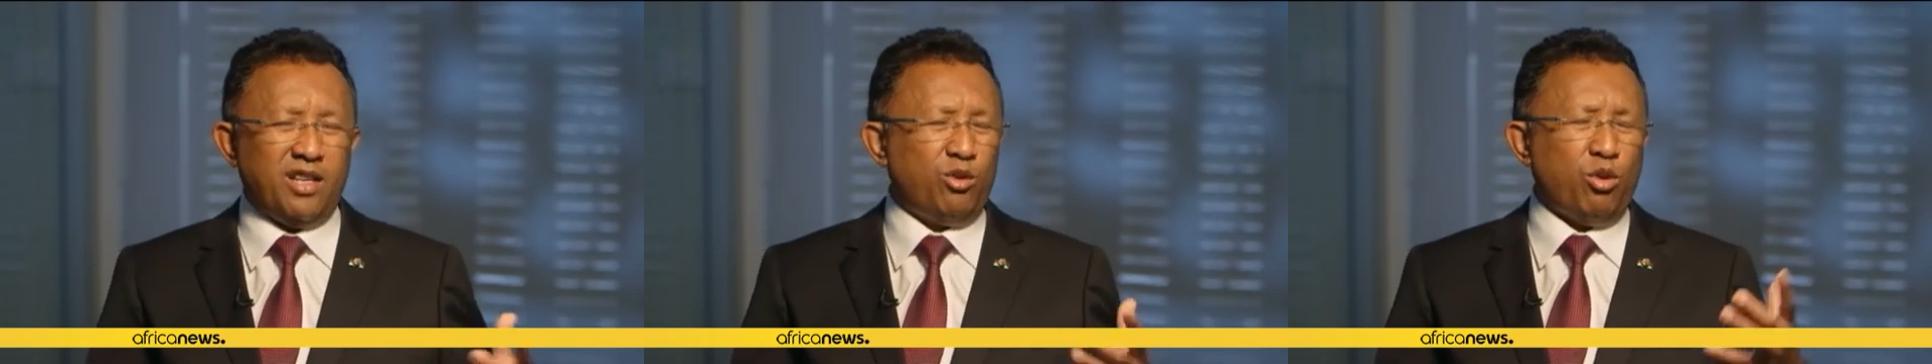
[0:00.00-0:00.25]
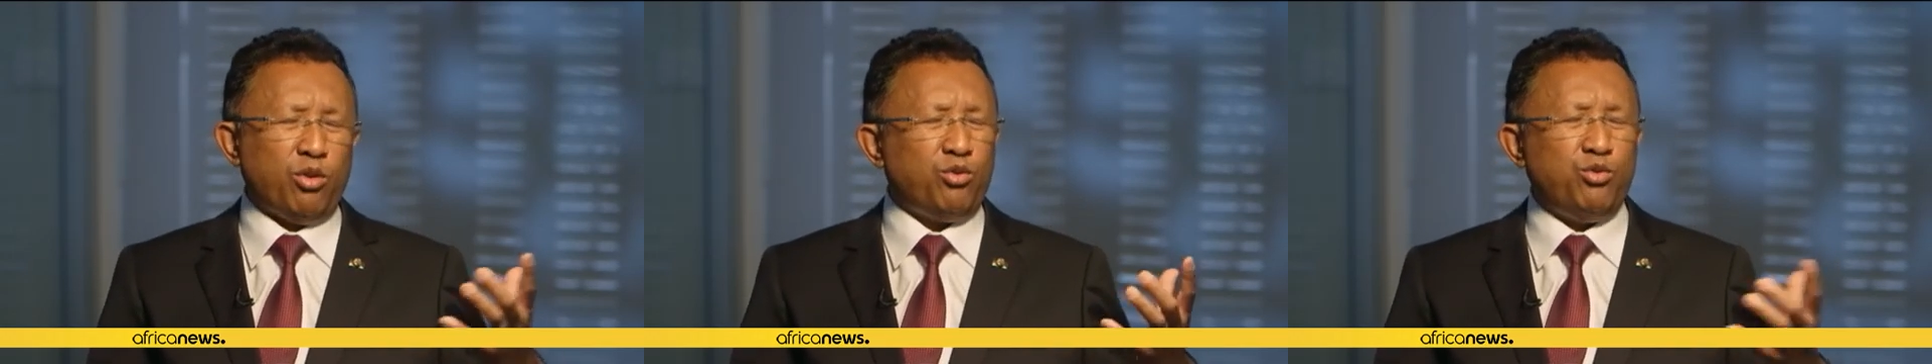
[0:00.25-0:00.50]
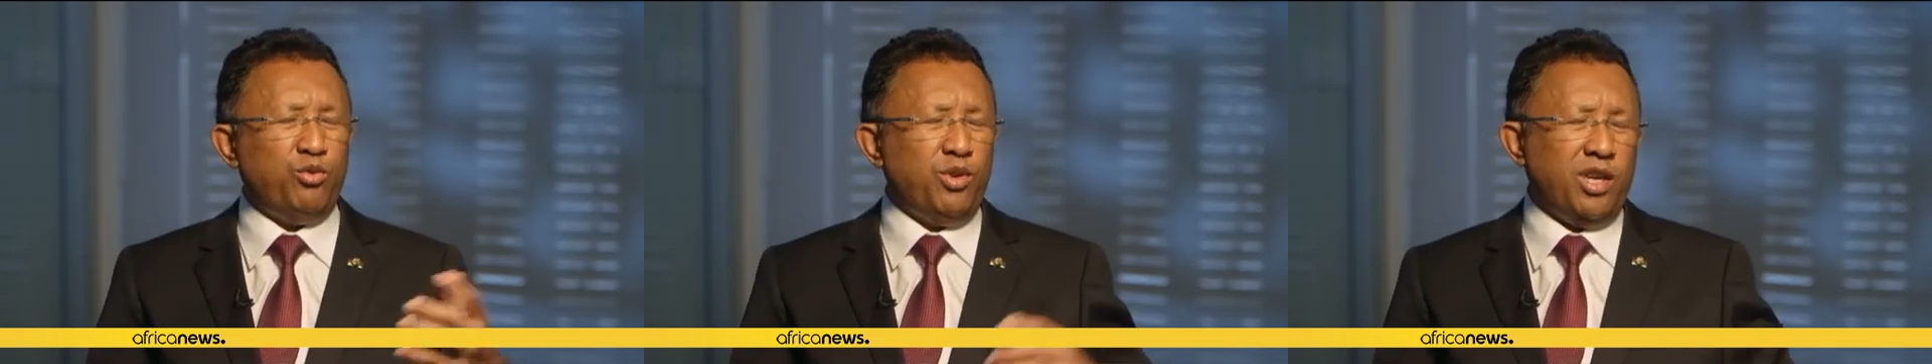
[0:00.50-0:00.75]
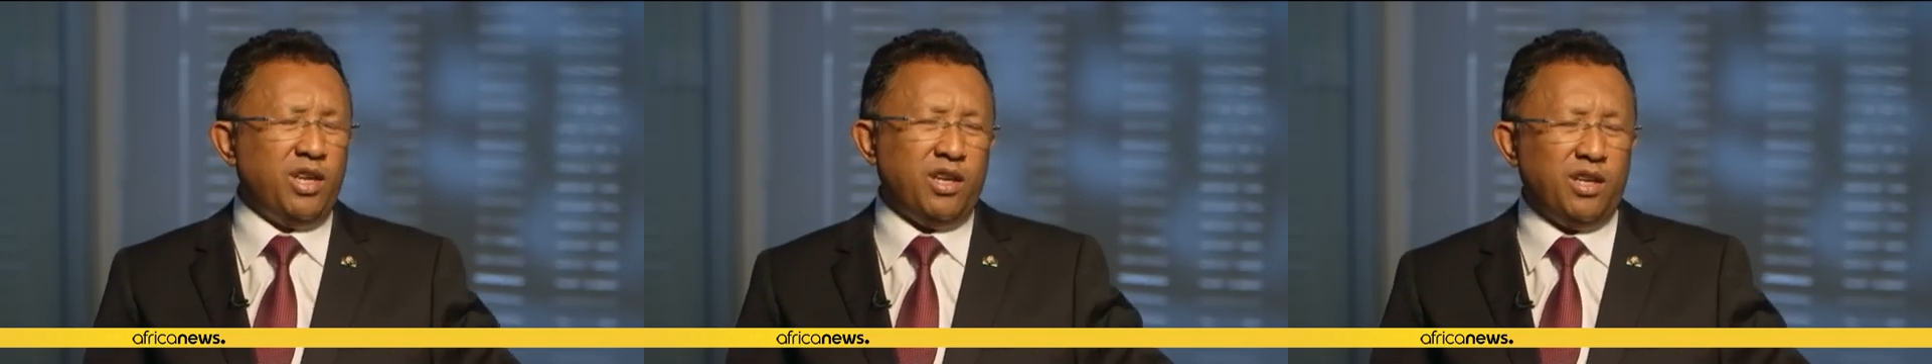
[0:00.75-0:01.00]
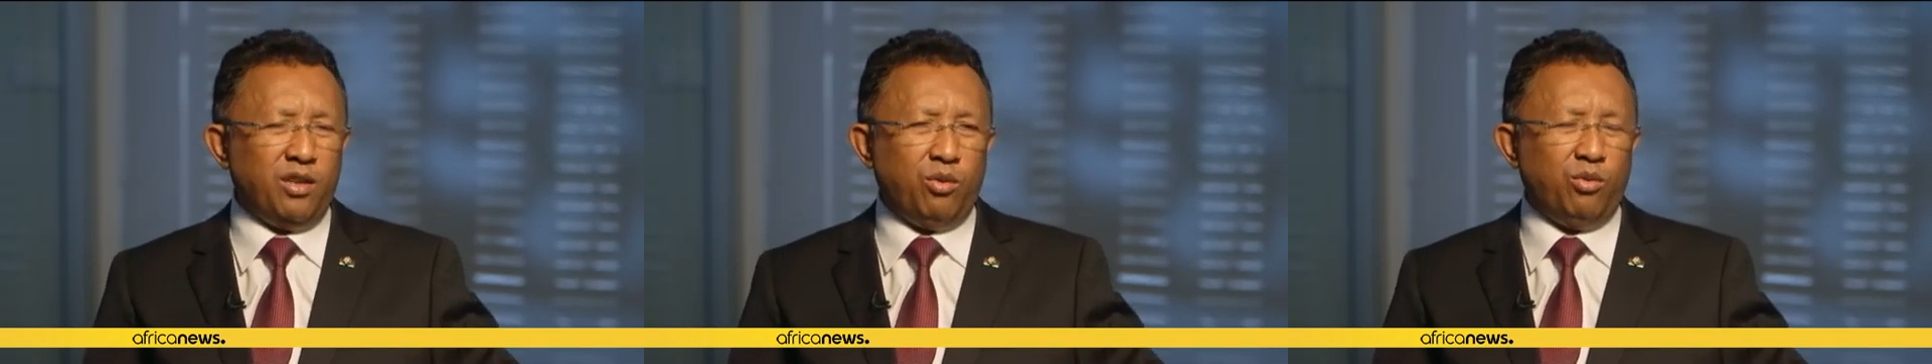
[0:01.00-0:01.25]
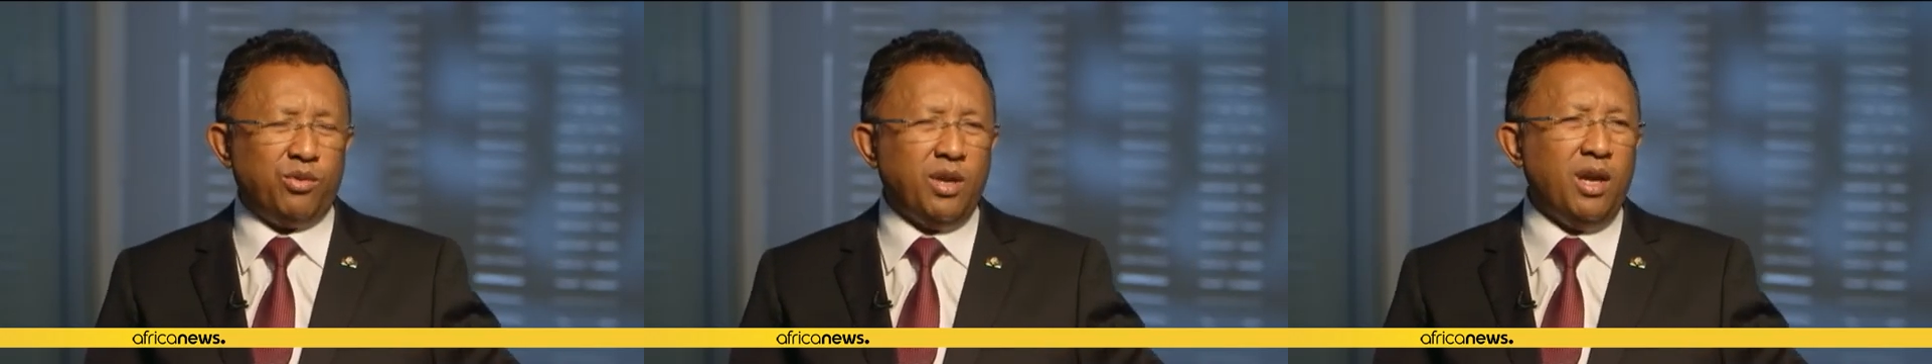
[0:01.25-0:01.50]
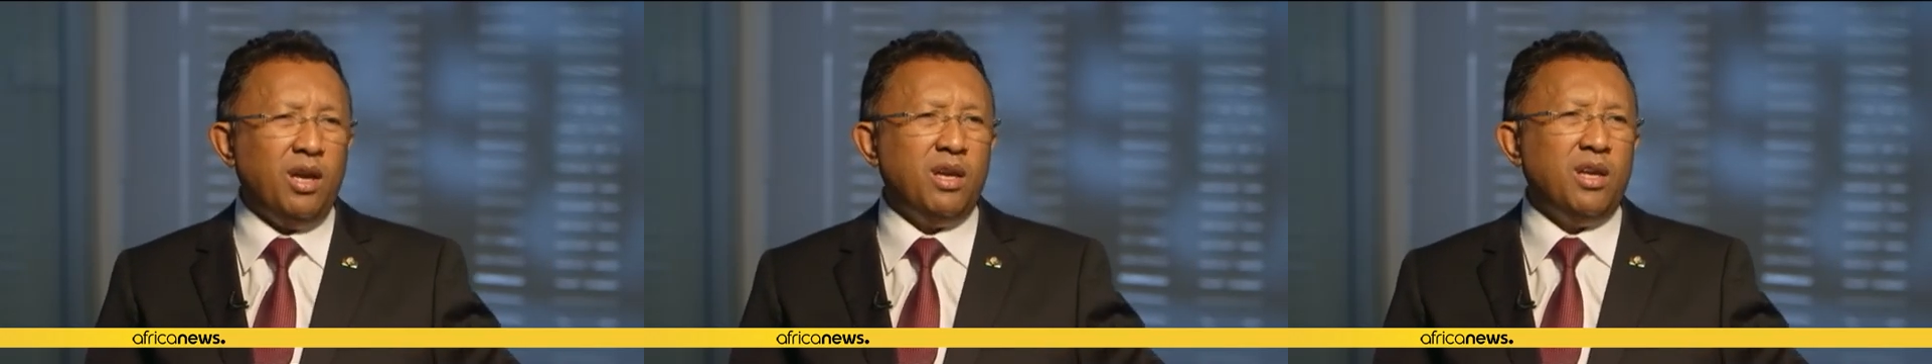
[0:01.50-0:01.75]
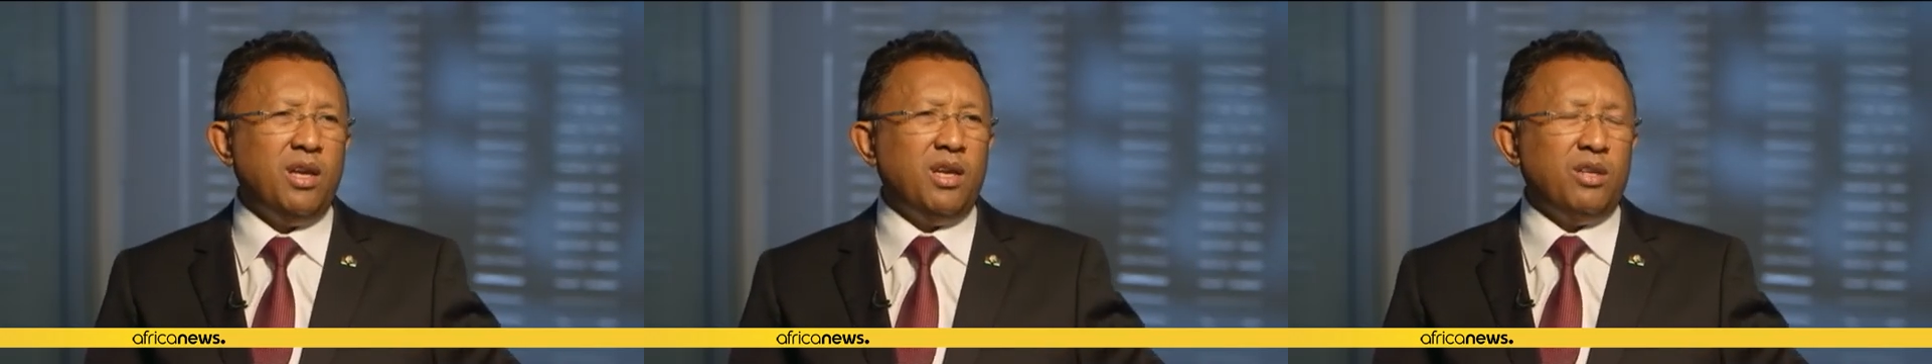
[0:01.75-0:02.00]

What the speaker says: it's helped us on our way out.